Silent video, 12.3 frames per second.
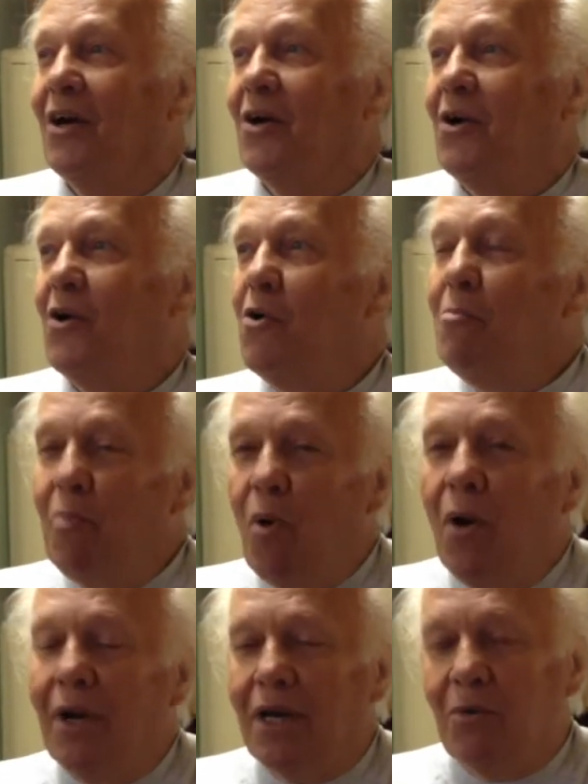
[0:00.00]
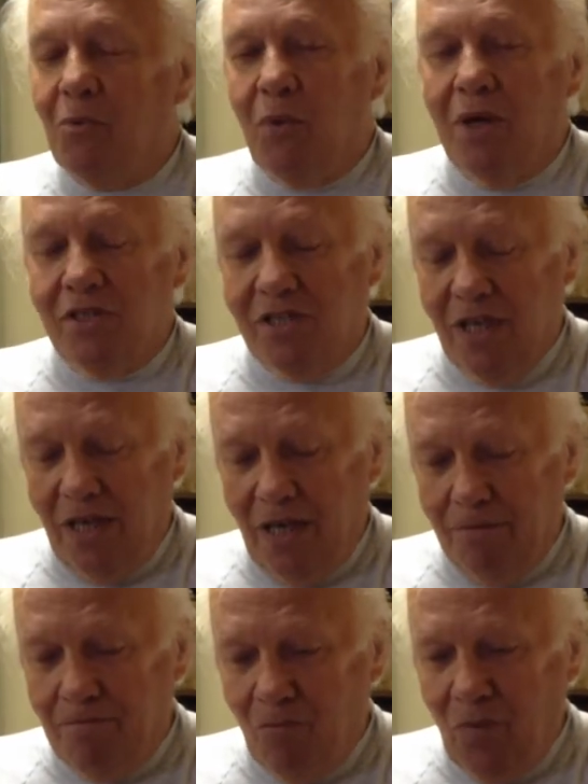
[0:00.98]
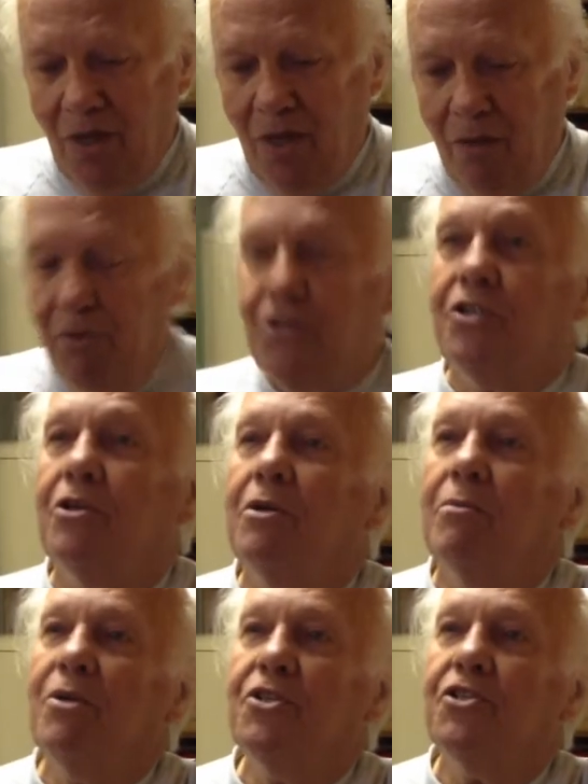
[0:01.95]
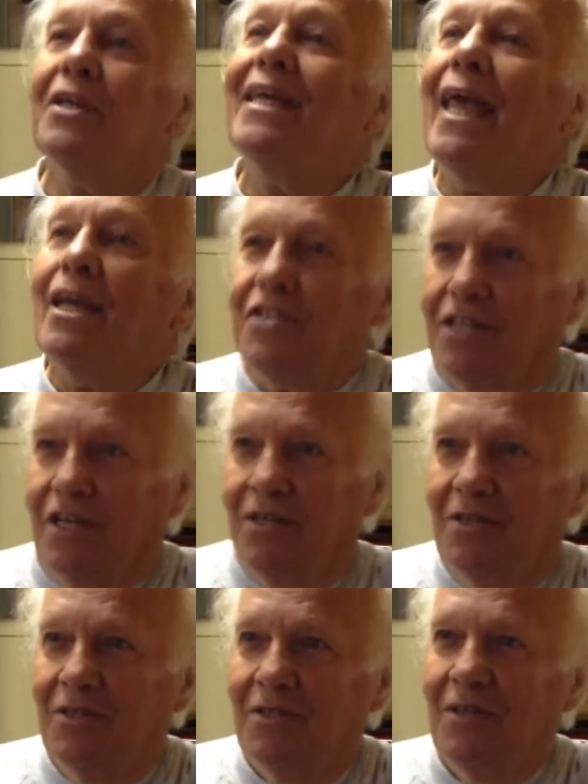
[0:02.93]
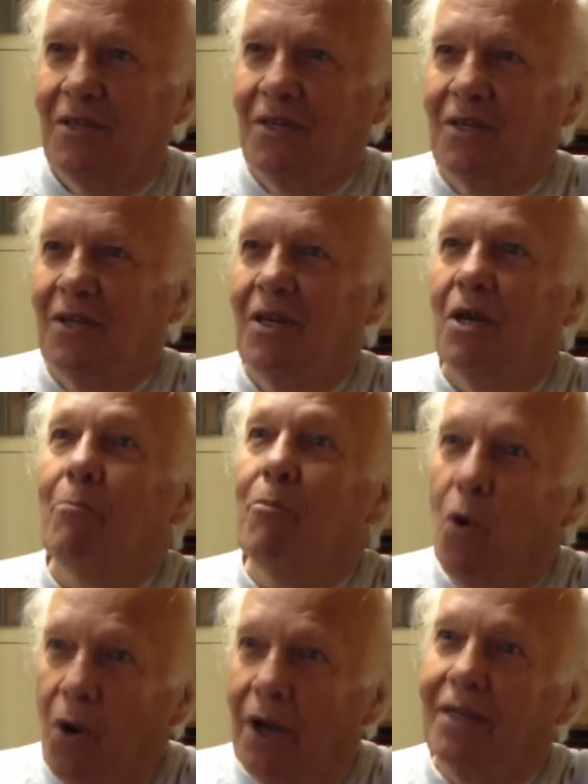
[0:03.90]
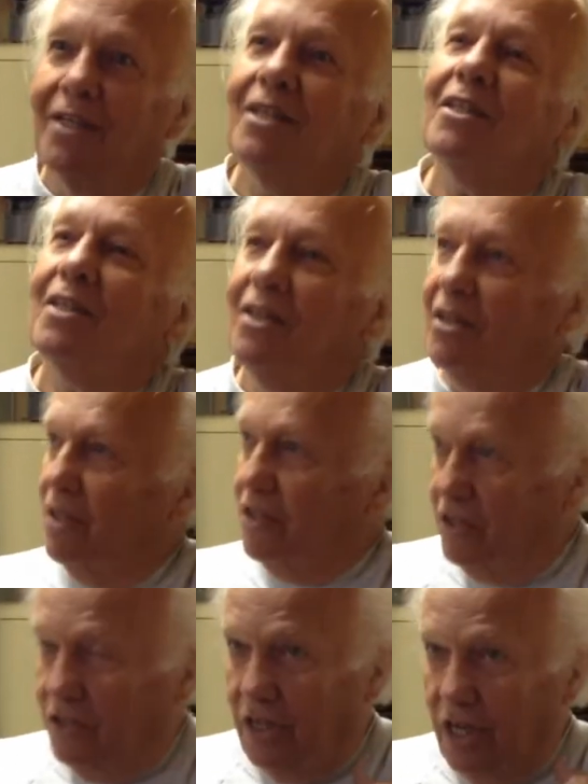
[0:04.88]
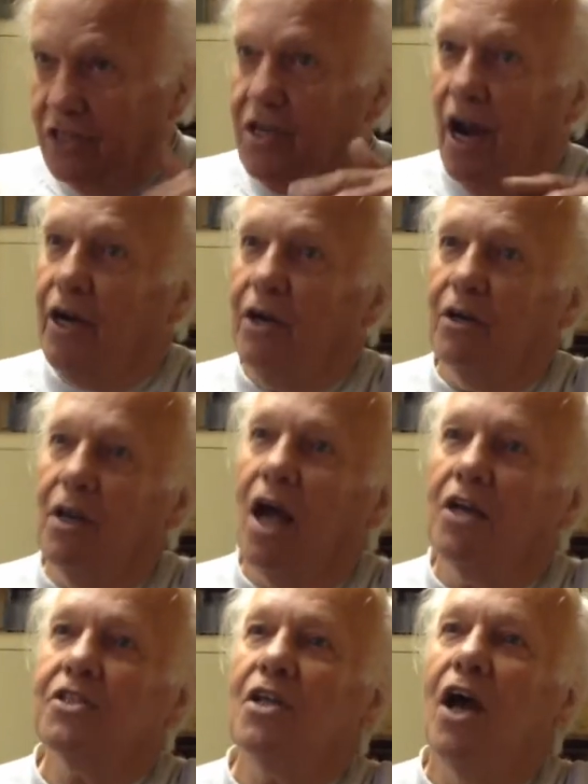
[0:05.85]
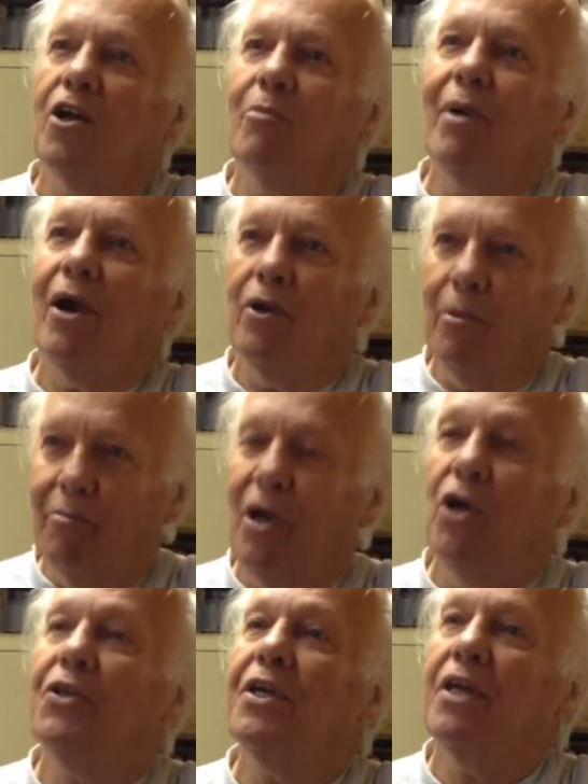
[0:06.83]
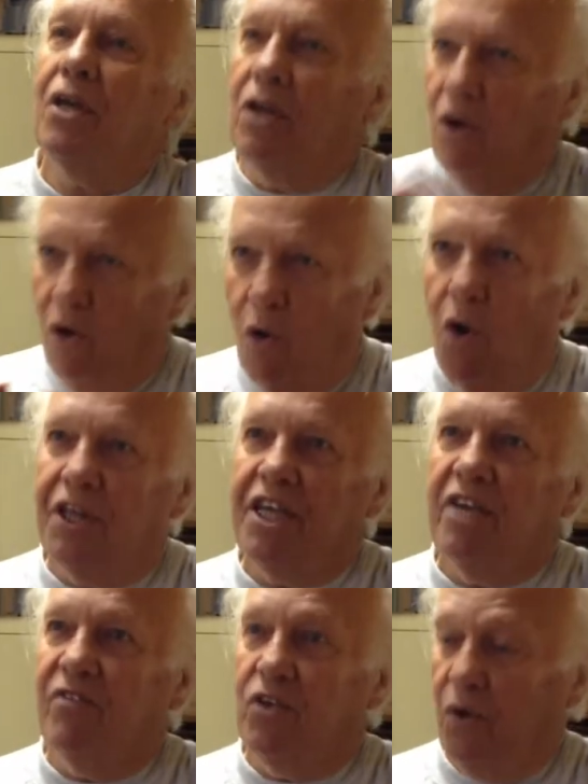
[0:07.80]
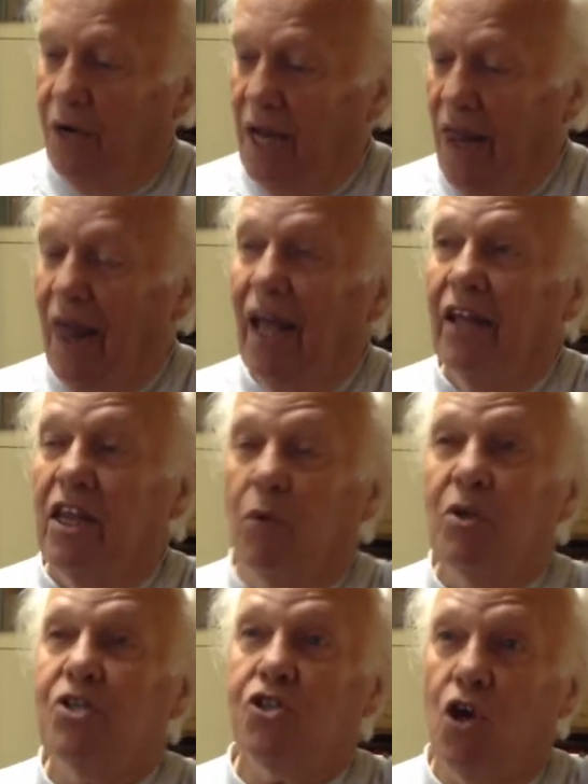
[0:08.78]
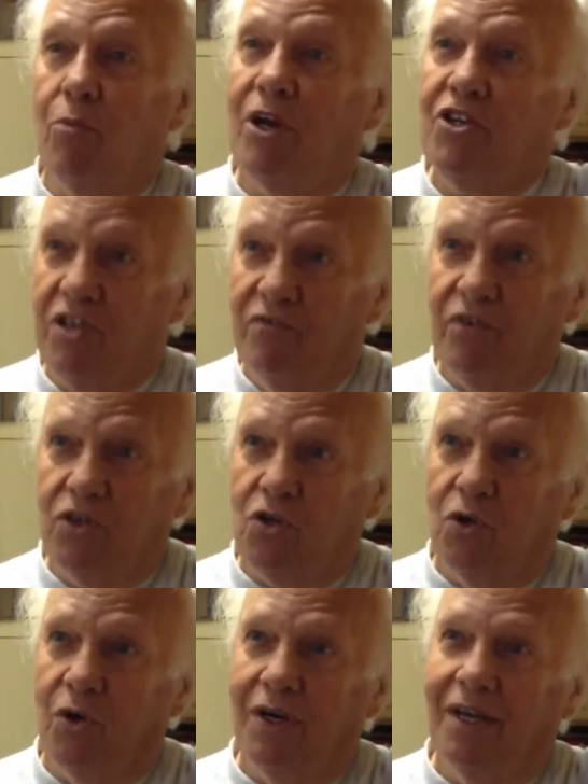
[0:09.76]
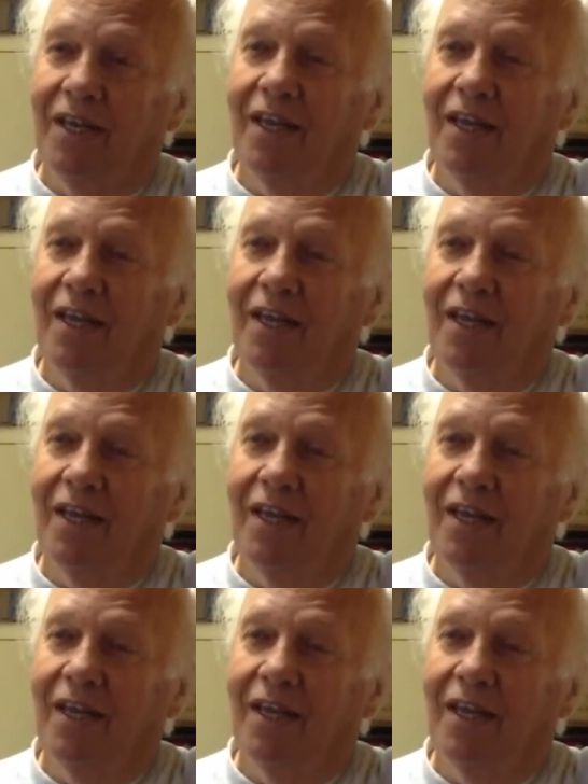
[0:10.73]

who bought it was Mr. Gasket. Bought the entire lock, stock, and barrel. The building and all the inventory. There was so much inventory,